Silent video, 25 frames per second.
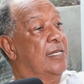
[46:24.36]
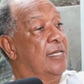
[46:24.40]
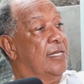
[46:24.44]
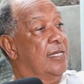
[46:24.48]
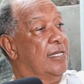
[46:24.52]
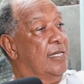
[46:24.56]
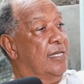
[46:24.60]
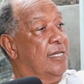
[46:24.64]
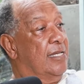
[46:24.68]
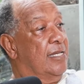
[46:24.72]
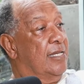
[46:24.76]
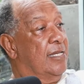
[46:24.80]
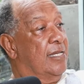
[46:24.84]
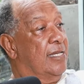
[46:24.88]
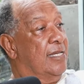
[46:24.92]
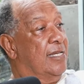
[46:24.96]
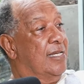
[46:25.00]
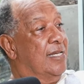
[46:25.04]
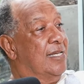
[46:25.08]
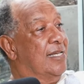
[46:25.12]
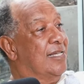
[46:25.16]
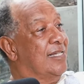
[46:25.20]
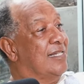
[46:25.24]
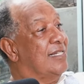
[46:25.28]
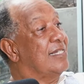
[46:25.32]
Yeah, that's
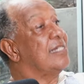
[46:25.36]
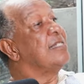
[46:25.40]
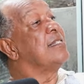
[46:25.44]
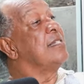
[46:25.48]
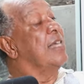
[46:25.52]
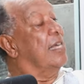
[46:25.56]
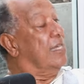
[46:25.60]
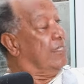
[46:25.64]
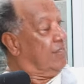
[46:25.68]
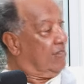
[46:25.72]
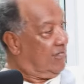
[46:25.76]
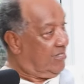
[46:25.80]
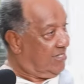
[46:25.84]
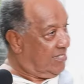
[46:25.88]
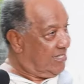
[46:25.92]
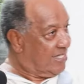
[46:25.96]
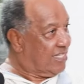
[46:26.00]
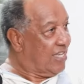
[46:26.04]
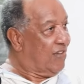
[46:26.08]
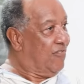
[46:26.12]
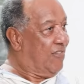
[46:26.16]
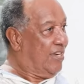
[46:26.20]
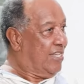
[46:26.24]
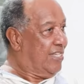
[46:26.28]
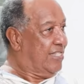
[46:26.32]
professional. Yeah, you
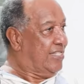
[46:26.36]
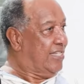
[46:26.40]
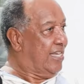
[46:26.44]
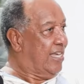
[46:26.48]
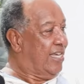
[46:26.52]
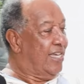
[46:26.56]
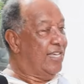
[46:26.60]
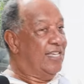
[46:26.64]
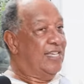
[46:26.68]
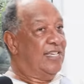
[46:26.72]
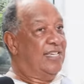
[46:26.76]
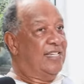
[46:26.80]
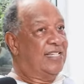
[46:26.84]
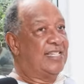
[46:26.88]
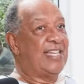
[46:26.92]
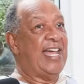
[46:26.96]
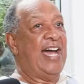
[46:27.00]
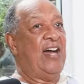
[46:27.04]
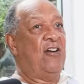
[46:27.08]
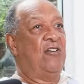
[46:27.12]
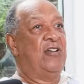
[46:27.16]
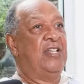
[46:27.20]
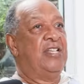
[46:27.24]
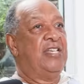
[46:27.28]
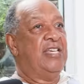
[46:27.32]
understand what I say? Yeah.
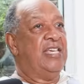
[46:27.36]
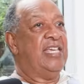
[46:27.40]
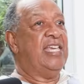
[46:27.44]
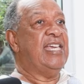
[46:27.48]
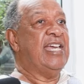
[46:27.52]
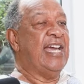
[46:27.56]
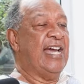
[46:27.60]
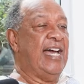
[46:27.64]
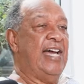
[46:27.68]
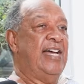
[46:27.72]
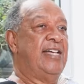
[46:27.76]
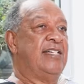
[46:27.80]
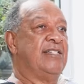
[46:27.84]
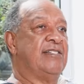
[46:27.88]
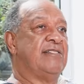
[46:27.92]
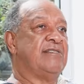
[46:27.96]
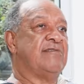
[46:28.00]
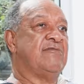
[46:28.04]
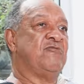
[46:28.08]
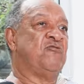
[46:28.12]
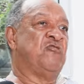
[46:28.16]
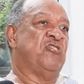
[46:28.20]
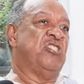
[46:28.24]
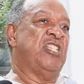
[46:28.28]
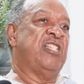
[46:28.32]
Now, here,
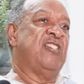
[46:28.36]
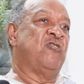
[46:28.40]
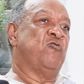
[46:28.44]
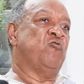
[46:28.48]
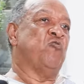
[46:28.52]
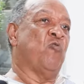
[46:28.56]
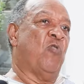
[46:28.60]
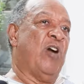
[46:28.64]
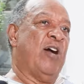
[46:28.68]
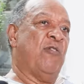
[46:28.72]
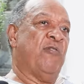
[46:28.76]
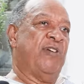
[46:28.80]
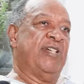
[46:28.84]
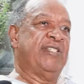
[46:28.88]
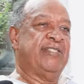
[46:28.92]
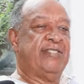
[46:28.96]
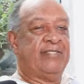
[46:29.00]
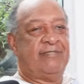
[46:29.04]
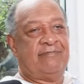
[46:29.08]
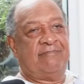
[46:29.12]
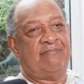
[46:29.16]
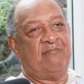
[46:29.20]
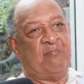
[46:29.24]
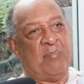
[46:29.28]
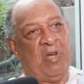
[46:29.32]
it's in two
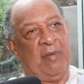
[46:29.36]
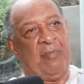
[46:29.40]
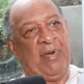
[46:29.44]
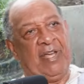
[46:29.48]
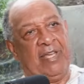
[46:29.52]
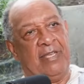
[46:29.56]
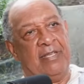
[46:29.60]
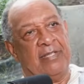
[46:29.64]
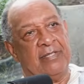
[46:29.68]
hours, bye bye.